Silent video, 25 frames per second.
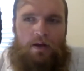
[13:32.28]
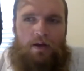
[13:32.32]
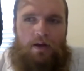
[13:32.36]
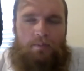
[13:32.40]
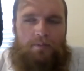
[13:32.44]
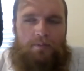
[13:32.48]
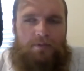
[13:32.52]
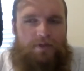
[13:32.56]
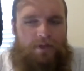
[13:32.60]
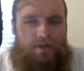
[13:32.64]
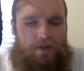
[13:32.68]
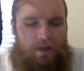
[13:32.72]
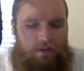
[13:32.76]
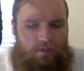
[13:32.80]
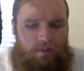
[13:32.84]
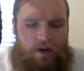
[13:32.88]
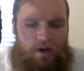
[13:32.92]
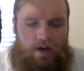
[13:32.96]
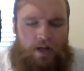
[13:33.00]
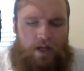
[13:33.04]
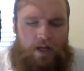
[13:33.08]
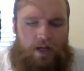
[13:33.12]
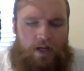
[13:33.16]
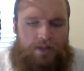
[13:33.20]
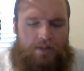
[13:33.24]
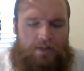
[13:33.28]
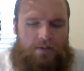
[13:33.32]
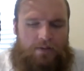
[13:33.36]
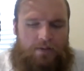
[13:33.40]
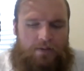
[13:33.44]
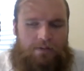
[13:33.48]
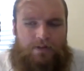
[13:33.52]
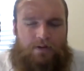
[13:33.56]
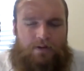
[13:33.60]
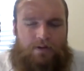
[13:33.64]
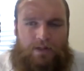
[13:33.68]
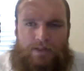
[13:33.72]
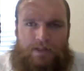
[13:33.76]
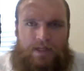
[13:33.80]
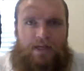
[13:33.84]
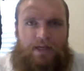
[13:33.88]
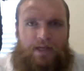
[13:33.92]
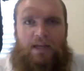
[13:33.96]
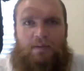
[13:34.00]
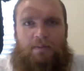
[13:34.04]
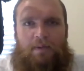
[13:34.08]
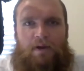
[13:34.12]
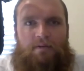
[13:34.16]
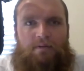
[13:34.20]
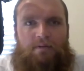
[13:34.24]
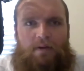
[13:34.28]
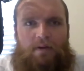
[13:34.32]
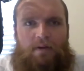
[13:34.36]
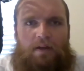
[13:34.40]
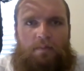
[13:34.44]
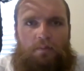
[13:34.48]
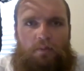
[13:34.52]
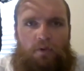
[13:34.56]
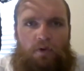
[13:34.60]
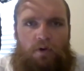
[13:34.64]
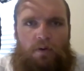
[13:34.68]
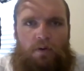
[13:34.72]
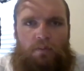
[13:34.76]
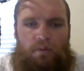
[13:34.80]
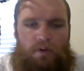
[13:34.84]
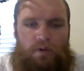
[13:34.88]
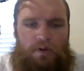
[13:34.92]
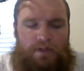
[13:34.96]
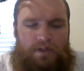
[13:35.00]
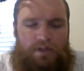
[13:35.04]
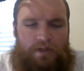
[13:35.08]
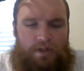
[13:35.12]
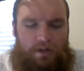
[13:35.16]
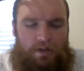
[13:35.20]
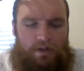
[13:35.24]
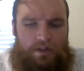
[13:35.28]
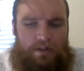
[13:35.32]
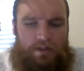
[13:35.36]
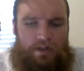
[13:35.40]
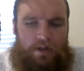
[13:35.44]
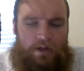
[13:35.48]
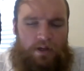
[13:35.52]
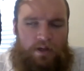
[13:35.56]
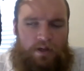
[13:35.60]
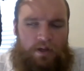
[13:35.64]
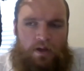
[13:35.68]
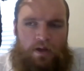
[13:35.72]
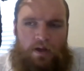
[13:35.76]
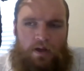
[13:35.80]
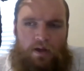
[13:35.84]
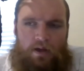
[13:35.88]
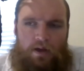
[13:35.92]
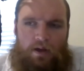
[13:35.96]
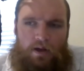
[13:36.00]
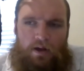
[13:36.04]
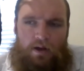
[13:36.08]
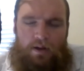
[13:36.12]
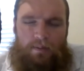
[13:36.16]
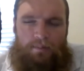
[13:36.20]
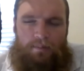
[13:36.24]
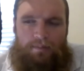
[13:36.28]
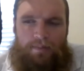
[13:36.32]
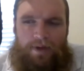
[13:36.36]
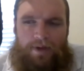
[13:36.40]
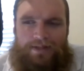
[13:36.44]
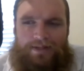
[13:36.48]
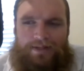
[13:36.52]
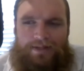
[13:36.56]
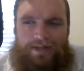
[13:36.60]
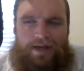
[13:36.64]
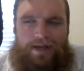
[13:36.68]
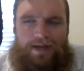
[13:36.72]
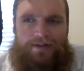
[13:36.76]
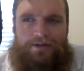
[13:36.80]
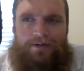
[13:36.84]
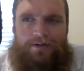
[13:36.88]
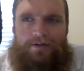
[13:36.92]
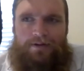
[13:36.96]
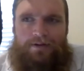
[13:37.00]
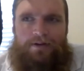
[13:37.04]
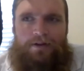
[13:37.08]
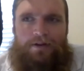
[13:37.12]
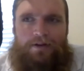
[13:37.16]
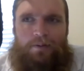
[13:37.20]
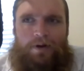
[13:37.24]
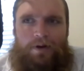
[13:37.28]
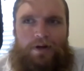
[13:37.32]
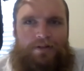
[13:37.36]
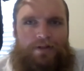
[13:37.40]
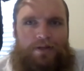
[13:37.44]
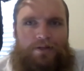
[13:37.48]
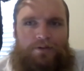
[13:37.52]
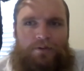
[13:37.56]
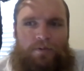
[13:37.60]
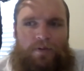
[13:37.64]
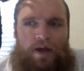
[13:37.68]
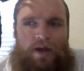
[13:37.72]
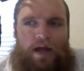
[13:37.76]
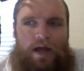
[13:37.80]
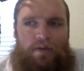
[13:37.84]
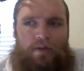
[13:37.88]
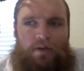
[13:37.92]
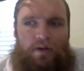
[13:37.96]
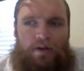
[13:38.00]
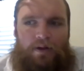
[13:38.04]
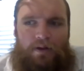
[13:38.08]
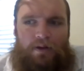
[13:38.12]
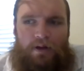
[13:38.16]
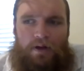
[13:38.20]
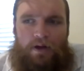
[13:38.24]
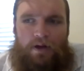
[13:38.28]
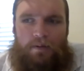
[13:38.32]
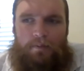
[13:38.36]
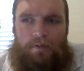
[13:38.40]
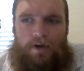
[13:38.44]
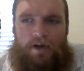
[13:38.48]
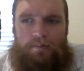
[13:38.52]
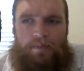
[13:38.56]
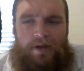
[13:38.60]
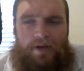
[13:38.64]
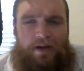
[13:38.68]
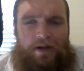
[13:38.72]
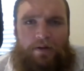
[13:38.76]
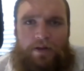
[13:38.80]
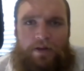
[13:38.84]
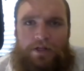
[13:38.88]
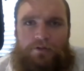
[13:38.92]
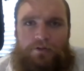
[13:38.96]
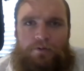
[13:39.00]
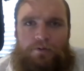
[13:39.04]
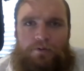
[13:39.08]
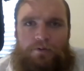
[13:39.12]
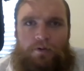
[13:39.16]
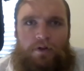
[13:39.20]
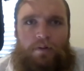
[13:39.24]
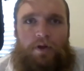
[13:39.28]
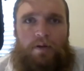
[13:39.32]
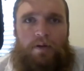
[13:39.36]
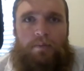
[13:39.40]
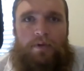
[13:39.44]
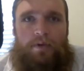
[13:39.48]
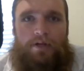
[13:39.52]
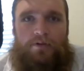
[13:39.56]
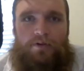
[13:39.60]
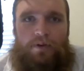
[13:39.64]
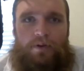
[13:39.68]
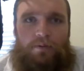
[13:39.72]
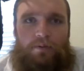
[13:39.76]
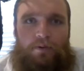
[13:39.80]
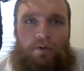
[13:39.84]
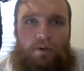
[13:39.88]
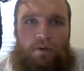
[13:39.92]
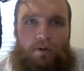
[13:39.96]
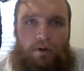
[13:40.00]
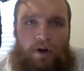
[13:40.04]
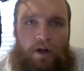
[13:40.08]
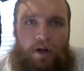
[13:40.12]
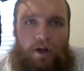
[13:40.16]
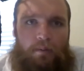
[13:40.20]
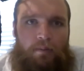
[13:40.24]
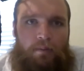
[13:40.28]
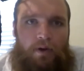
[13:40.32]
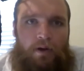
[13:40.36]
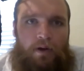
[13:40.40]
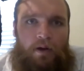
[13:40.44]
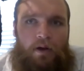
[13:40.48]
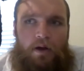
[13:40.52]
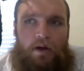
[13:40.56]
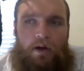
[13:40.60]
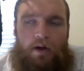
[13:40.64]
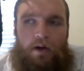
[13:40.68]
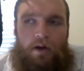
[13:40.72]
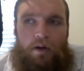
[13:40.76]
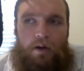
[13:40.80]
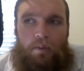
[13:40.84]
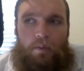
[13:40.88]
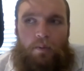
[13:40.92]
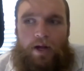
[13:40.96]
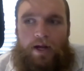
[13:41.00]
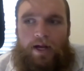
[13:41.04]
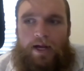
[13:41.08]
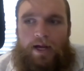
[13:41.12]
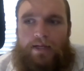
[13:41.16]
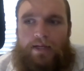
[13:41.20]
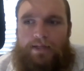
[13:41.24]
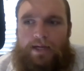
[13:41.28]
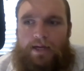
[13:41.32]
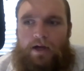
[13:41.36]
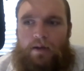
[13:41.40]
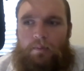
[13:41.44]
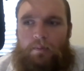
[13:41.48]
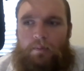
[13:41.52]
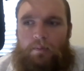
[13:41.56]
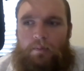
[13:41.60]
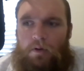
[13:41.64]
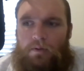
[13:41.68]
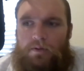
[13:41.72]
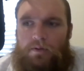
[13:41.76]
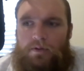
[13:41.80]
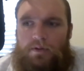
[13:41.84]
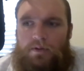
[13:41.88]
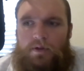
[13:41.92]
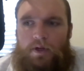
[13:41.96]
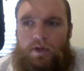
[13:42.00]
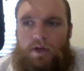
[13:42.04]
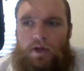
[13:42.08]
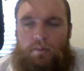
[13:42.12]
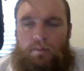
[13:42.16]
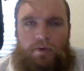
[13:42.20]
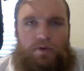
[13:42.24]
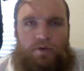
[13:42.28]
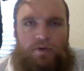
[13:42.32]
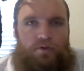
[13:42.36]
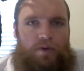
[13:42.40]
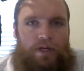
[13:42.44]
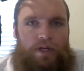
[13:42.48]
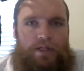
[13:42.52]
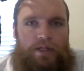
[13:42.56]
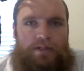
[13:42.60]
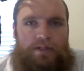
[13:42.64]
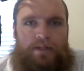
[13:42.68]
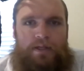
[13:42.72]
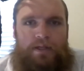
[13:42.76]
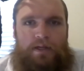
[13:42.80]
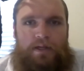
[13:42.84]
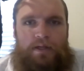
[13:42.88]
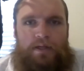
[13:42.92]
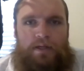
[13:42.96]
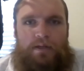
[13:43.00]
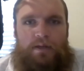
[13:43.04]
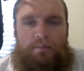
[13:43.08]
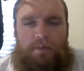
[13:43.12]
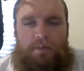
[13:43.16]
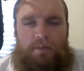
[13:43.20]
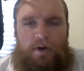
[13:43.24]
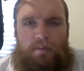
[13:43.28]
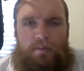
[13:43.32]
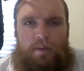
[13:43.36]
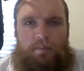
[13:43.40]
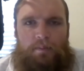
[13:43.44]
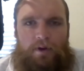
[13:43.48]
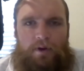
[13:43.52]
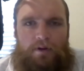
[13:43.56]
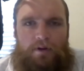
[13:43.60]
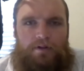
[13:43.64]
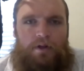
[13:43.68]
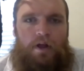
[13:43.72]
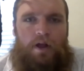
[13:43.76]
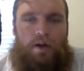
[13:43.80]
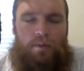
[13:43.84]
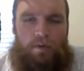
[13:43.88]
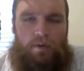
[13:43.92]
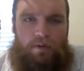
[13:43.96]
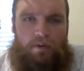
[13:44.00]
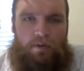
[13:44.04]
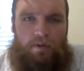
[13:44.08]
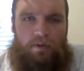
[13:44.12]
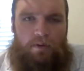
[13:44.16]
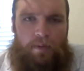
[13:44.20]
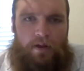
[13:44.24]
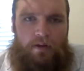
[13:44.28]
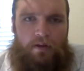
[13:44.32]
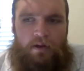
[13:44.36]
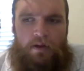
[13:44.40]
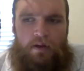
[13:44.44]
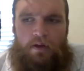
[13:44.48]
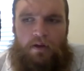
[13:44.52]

See, throughout high school, I started taking my faith more and more seriously. As I entered Clearwater Central Catholic, I immediately joined the peer ministry program, where I got to help host retreats and bring my peers along with me.